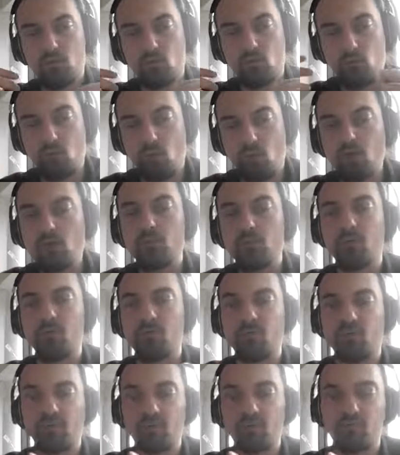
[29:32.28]
work
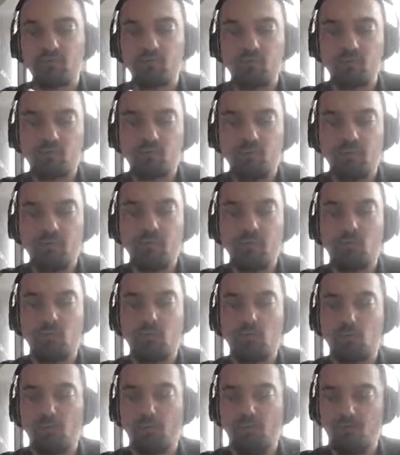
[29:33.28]
with, and they are
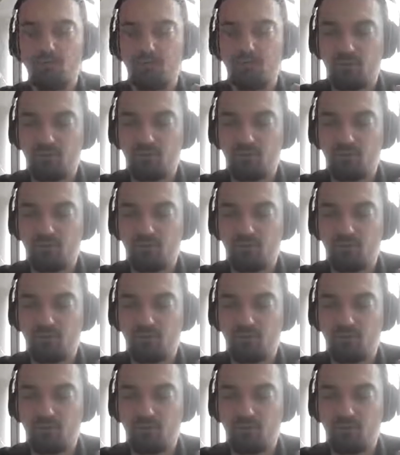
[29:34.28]
known to have